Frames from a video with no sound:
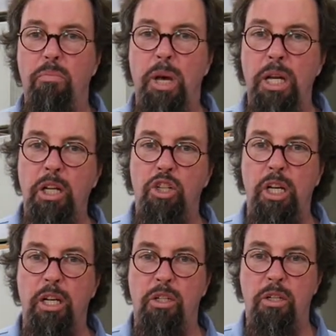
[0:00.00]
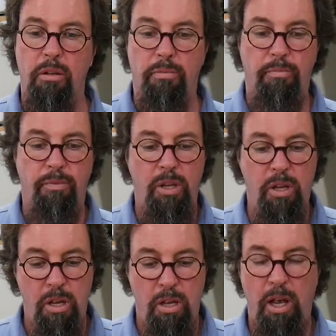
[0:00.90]
bending jigs,
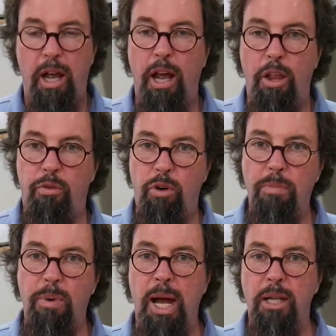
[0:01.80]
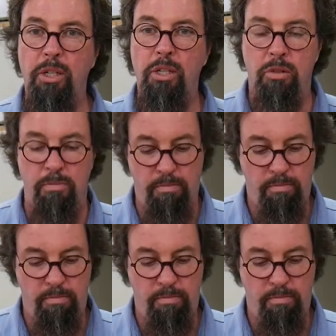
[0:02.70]
a three-part system.